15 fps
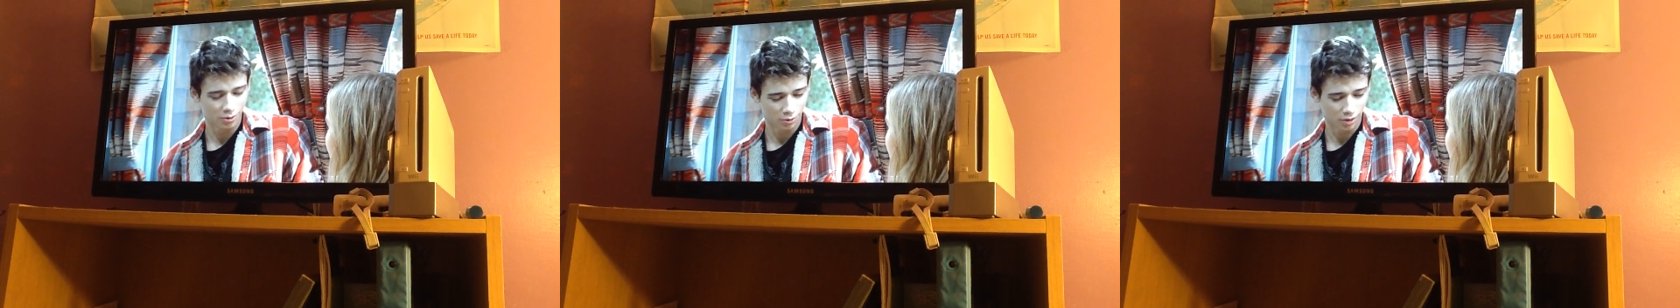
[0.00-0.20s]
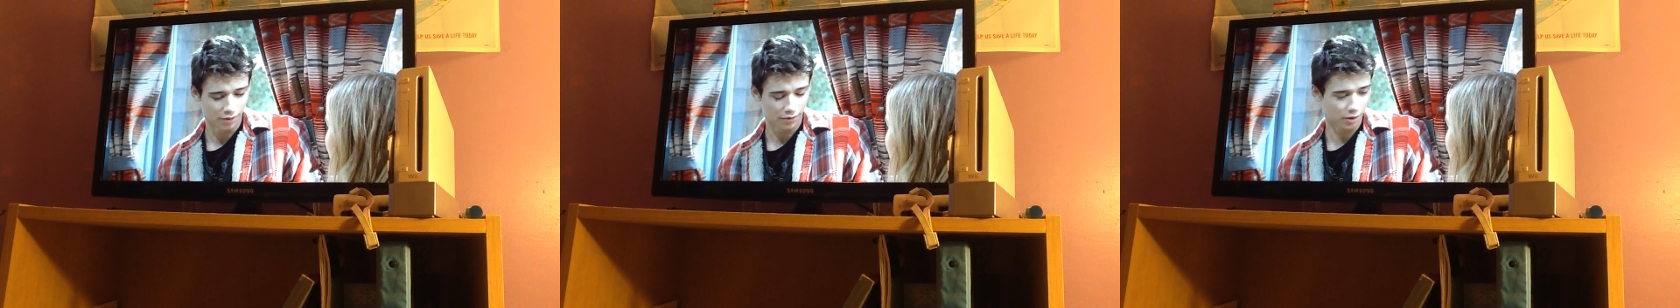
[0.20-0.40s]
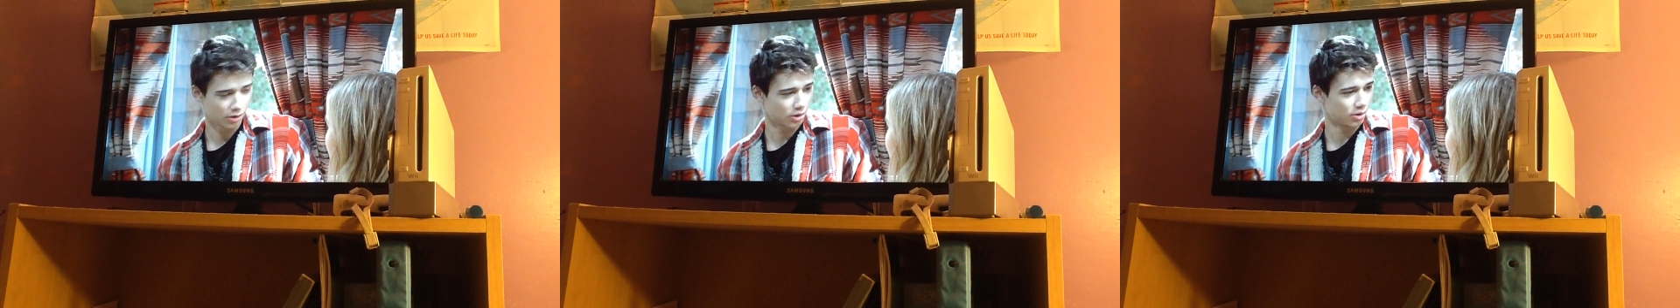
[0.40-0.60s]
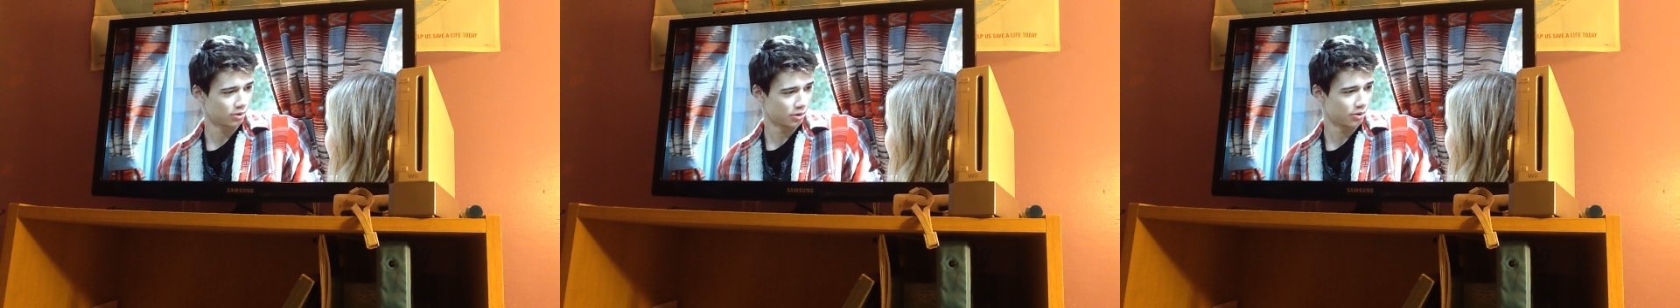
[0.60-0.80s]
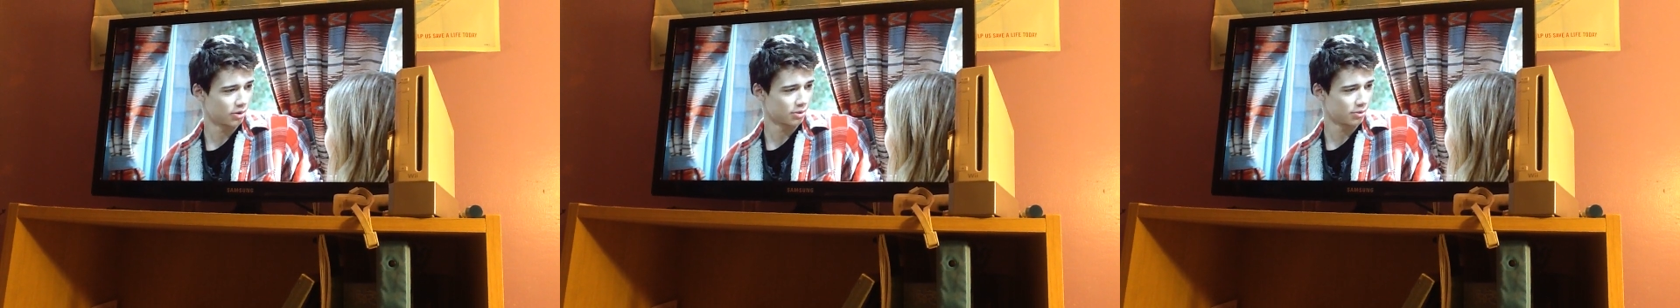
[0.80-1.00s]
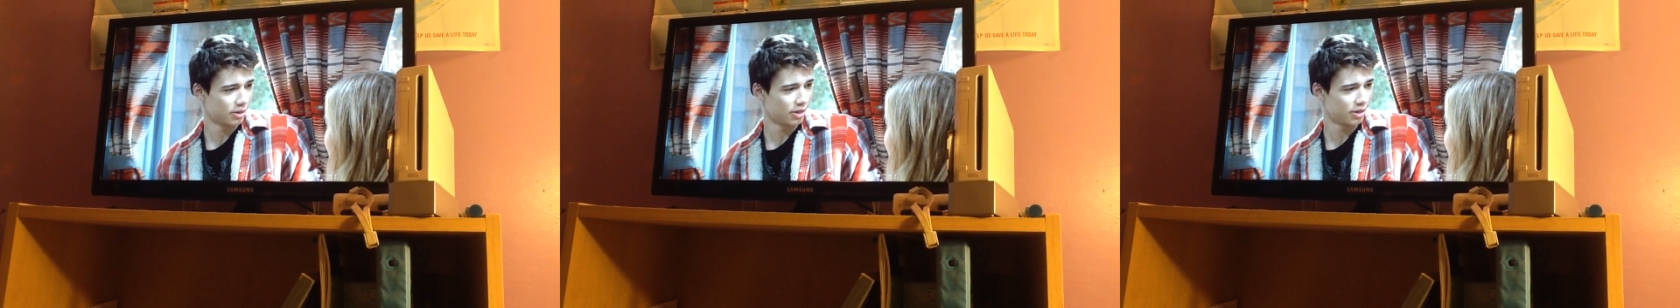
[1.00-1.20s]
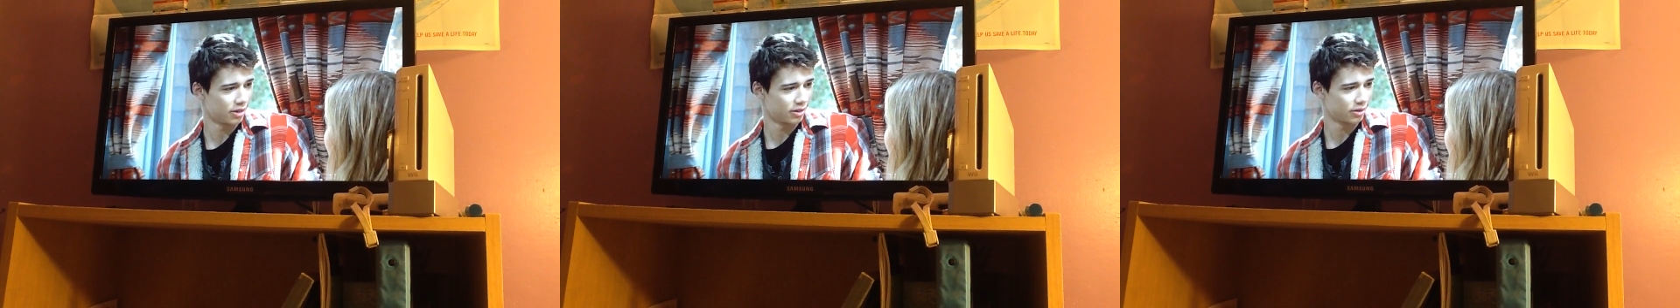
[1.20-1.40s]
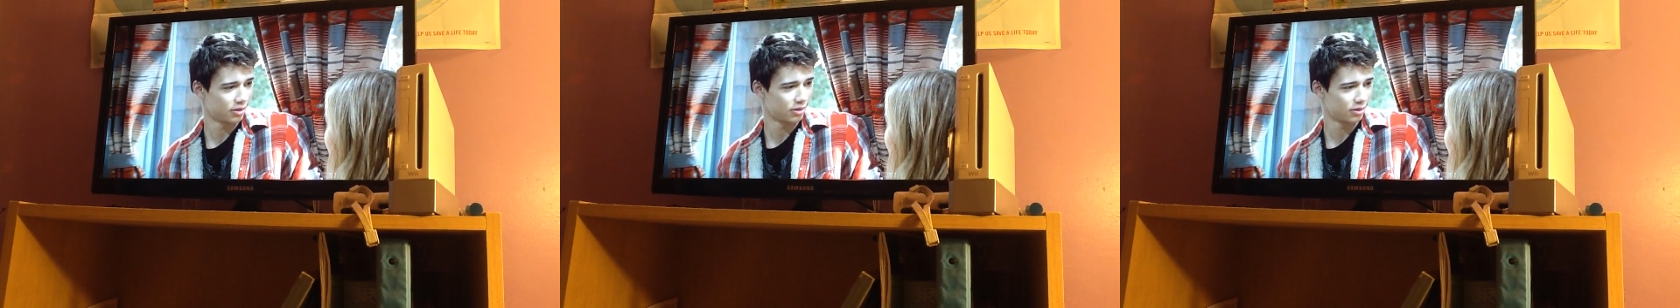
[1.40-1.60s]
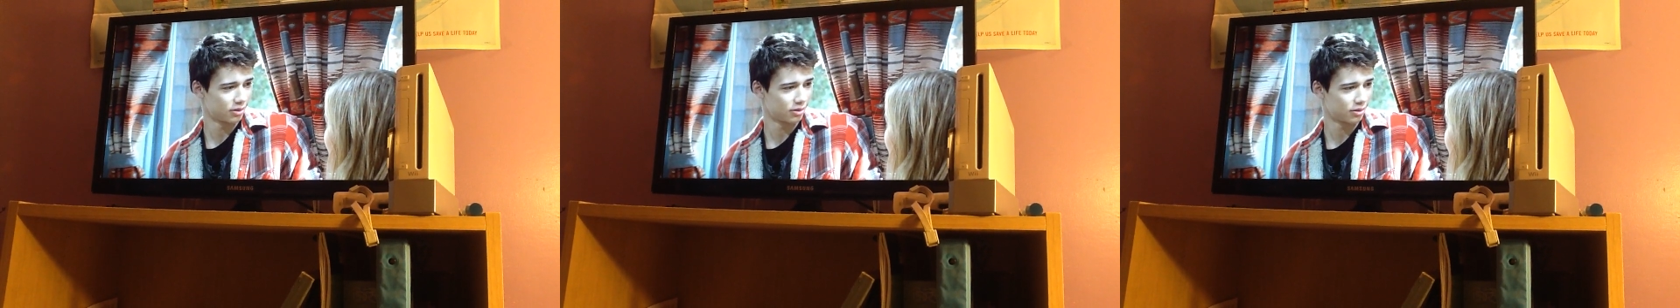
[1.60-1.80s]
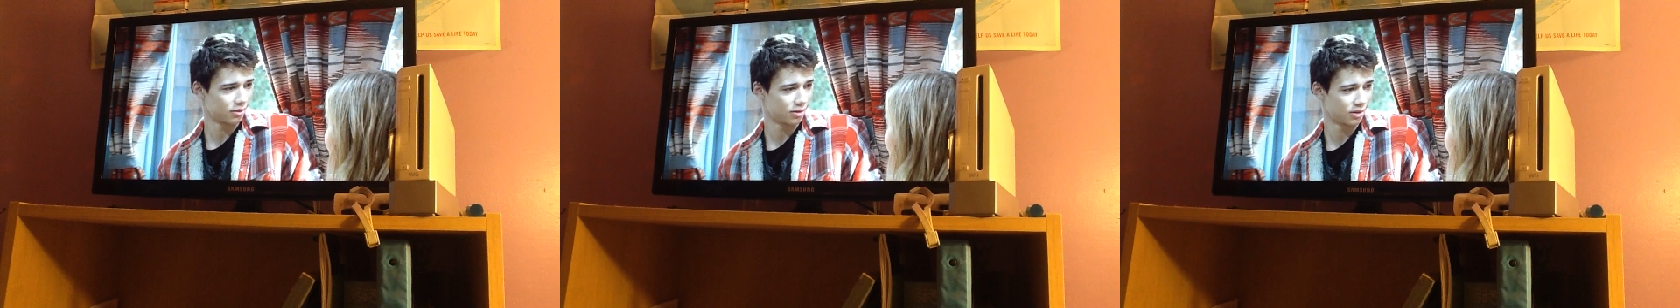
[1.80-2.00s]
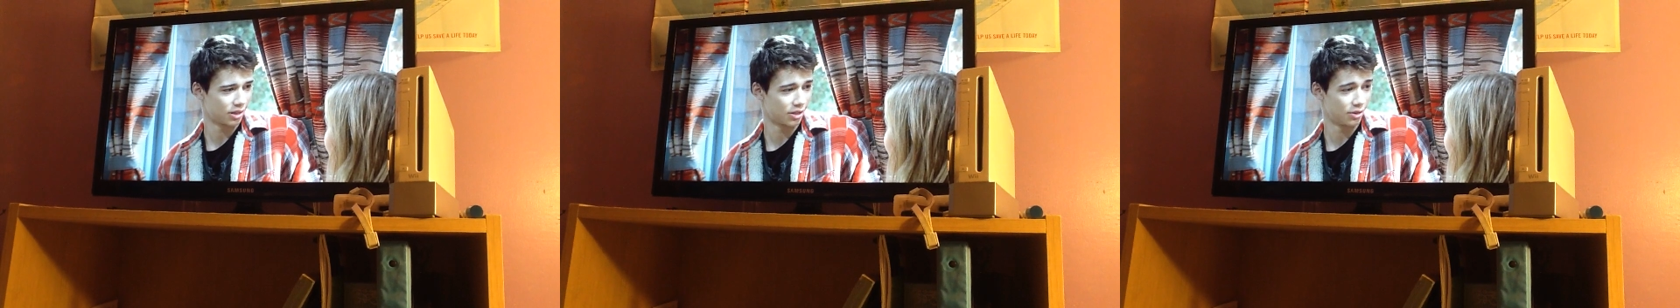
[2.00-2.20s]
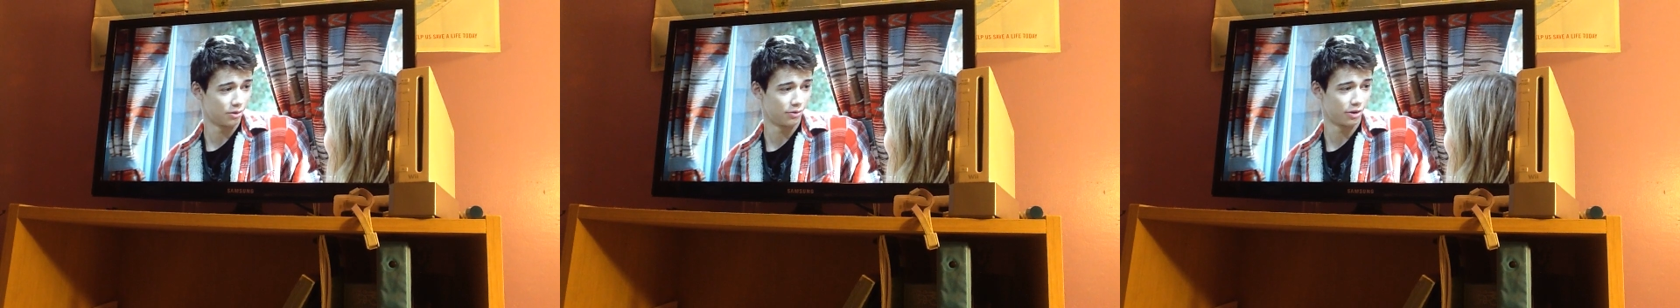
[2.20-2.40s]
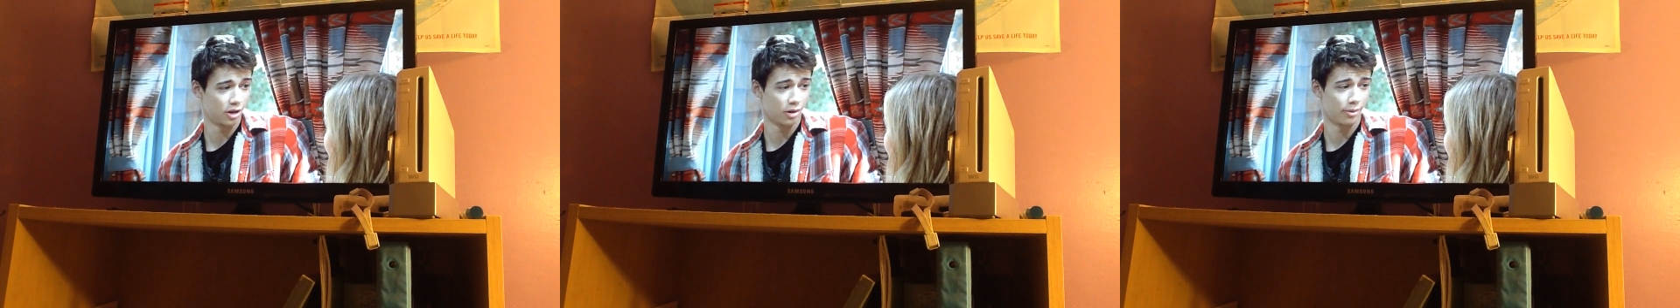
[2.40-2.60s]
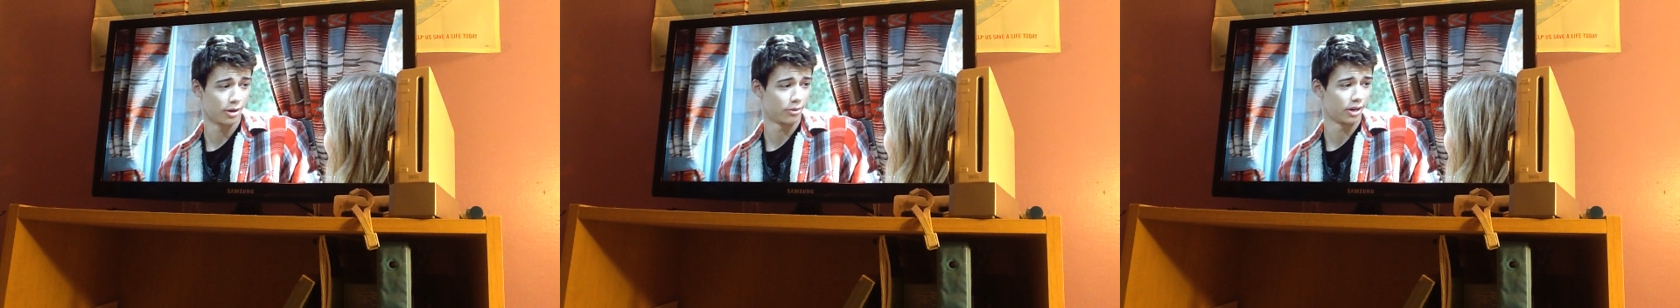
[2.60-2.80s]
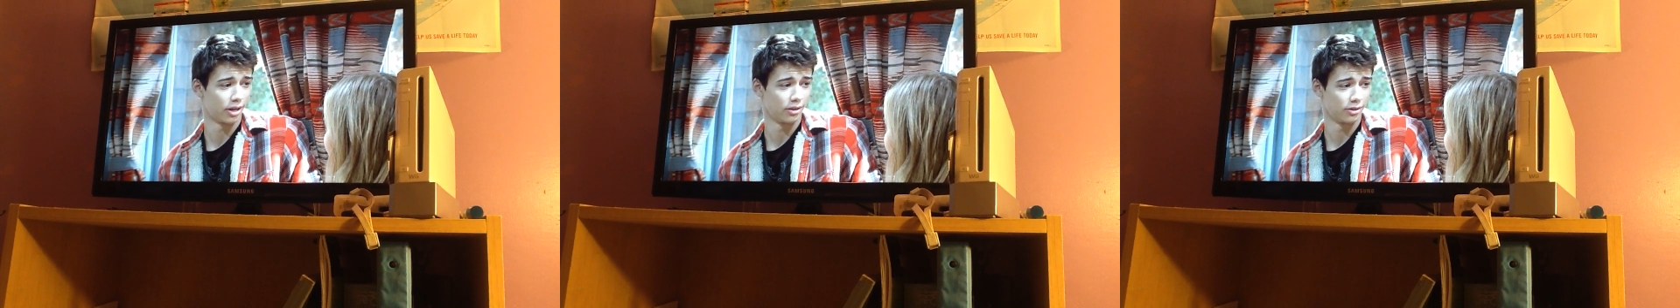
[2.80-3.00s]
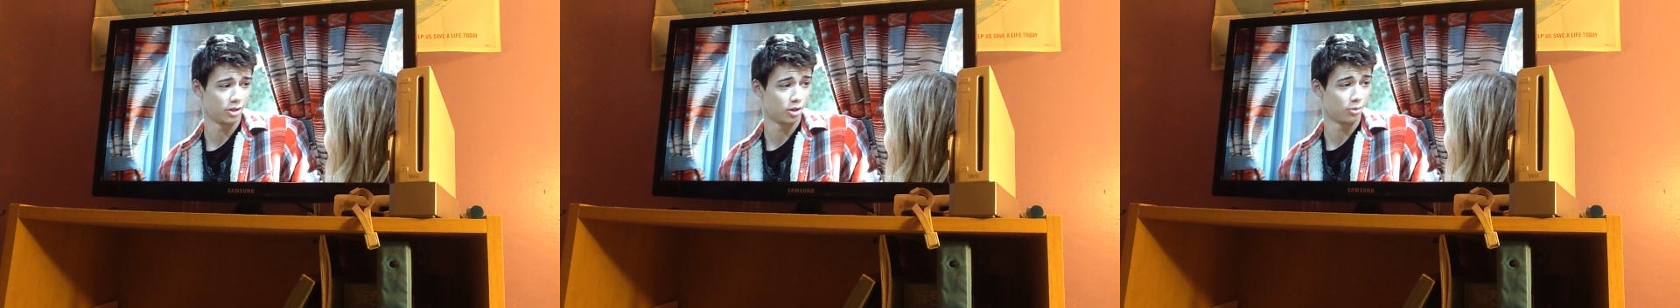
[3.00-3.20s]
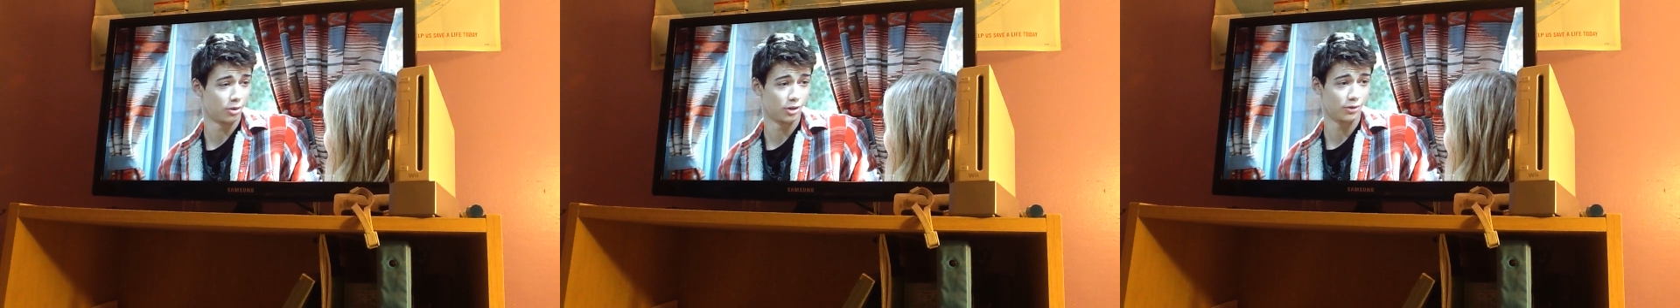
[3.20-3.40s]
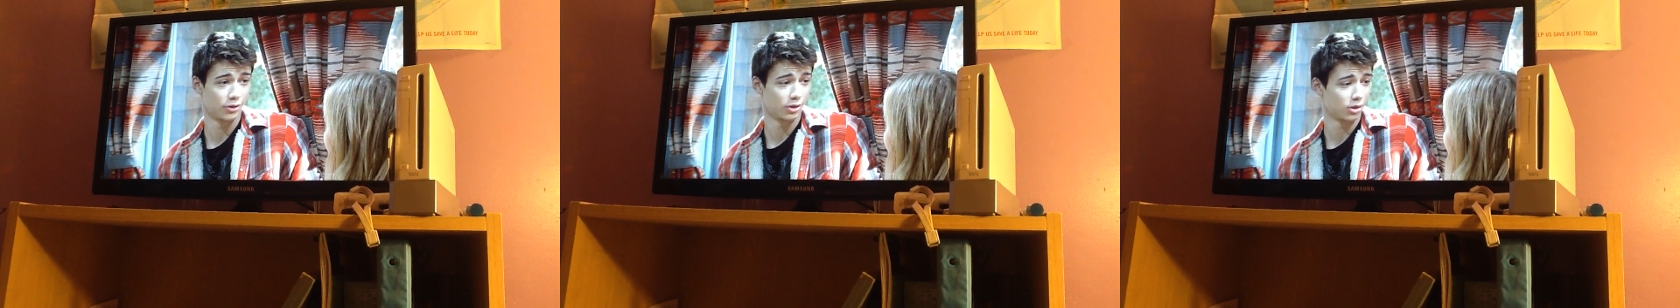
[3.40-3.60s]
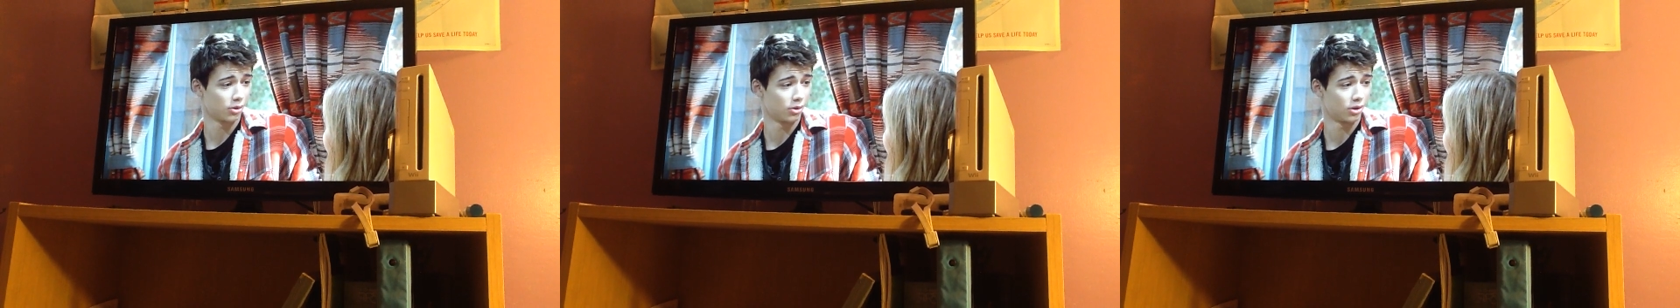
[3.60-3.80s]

What I've also noticed my. I is that you've cared about Riley so much for so